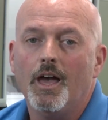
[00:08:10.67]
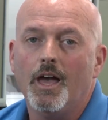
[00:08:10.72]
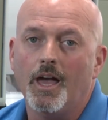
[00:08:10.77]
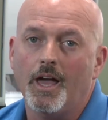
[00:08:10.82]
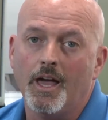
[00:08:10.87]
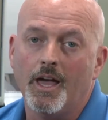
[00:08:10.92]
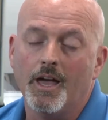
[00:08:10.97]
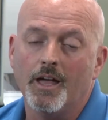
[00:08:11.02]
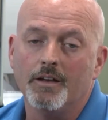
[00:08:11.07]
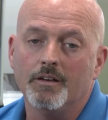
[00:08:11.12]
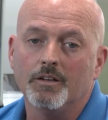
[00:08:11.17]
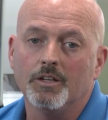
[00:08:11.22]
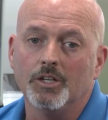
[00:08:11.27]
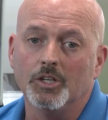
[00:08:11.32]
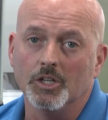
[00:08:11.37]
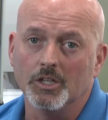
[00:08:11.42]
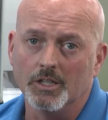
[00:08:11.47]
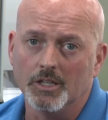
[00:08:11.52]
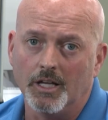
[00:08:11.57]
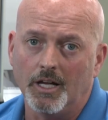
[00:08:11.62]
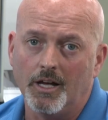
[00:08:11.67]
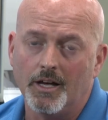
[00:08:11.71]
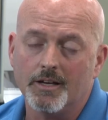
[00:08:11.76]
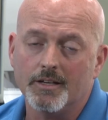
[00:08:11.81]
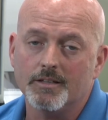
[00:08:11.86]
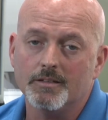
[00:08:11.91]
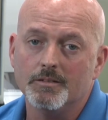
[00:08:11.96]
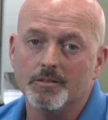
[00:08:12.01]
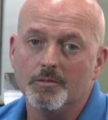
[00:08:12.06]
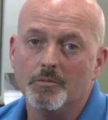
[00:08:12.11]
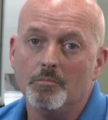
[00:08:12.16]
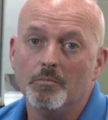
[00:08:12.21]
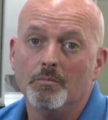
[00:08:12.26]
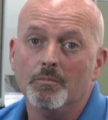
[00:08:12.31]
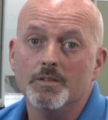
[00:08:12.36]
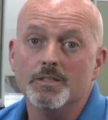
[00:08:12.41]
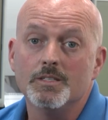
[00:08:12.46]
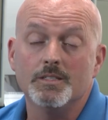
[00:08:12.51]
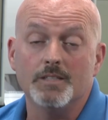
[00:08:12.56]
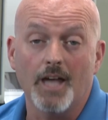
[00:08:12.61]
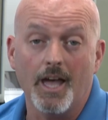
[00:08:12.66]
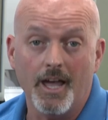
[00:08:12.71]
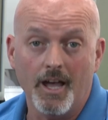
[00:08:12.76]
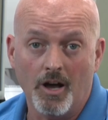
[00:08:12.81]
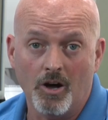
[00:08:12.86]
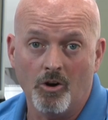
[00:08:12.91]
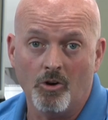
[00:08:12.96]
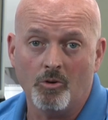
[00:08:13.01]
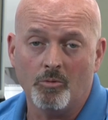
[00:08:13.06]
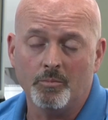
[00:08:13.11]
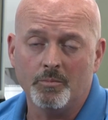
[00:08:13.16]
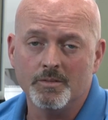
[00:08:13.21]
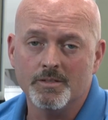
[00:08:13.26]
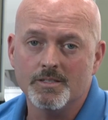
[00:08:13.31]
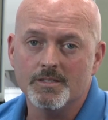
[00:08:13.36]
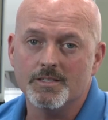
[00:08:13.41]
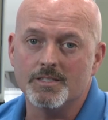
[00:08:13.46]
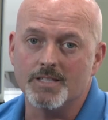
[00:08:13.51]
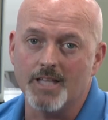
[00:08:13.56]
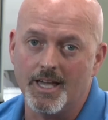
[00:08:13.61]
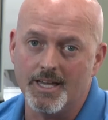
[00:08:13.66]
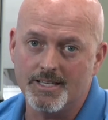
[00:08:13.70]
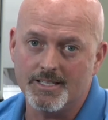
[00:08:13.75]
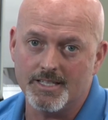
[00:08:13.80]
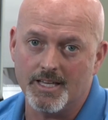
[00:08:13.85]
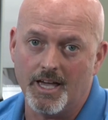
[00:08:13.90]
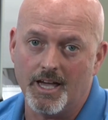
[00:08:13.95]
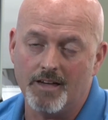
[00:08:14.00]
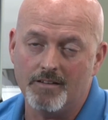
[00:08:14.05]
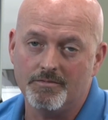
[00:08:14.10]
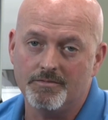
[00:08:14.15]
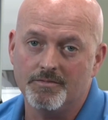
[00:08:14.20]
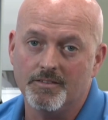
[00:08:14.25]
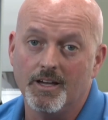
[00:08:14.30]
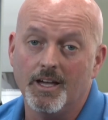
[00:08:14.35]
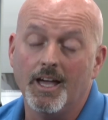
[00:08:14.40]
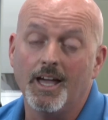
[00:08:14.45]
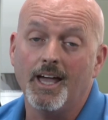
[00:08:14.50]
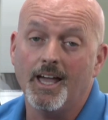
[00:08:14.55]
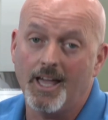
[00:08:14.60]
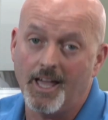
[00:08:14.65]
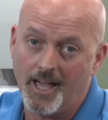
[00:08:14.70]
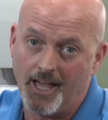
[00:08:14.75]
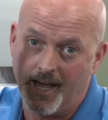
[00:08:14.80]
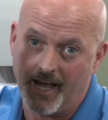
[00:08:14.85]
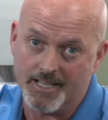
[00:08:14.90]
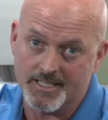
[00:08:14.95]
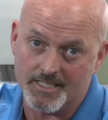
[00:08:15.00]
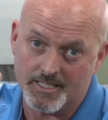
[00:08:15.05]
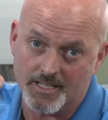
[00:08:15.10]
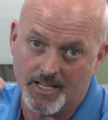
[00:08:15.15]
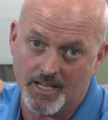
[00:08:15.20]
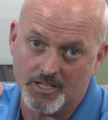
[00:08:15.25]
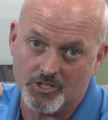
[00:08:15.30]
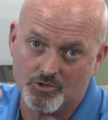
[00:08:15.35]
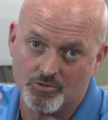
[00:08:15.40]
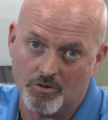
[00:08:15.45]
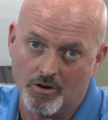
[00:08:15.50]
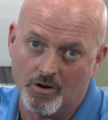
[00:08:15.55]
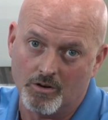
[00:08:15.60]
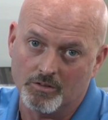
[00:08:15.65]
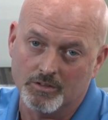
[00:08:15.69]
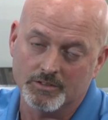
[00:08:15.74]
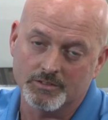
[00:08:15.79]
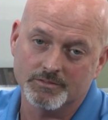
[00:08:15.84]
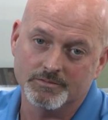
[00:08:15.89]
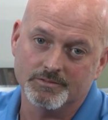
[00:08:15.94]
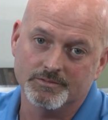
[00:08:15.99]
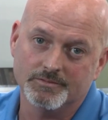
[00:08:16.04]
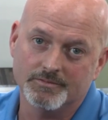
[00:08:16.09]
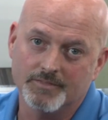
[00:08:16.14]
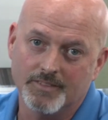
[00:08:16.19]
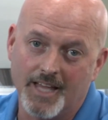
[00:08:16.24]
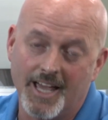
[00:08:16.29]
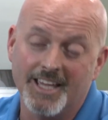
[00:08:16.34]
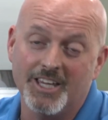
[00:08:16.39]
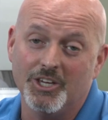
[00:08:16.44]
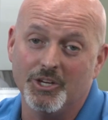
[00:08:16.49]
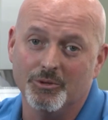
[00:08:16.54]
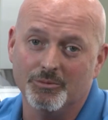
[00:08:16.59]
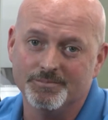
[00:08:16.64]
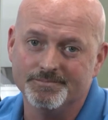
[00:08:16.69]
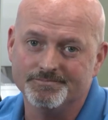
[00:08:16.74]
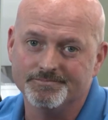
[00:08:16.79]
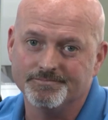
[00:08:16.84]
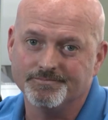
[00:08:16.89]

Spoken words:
And good luck. Stay home, stay safe, and stay strong. Thank you.